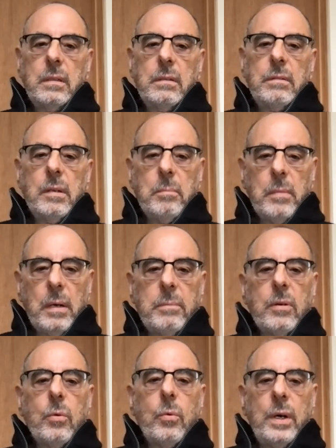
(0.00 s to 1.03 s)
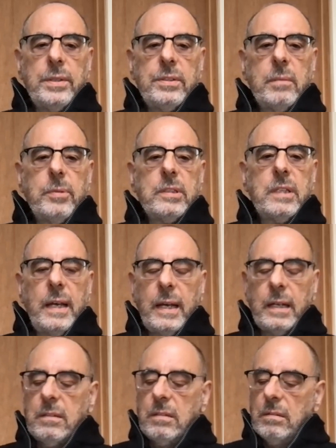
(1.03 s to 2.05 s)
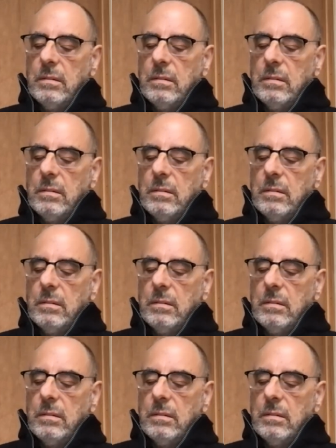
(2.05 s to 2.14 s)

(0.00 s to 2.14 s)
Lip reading: remember what to protect.